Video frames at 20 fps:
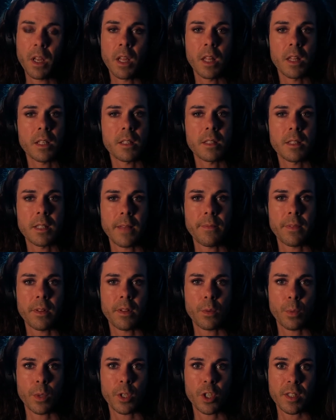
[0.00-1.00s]
the 7th,
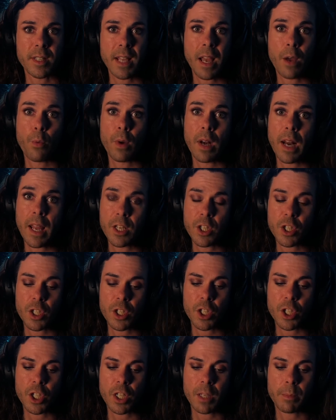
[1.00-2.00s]
which is our
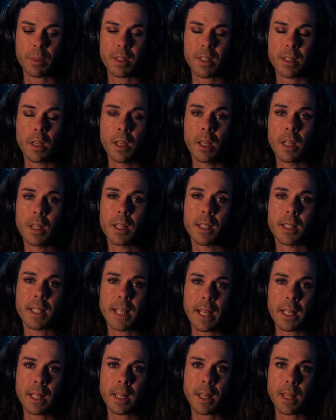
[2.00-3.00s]
relationships; the
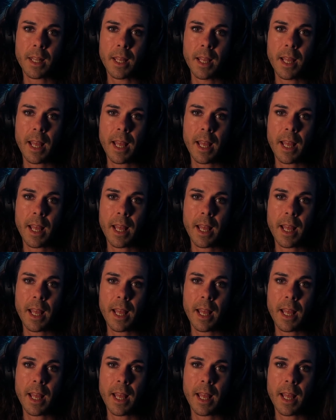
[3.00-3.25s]
10th,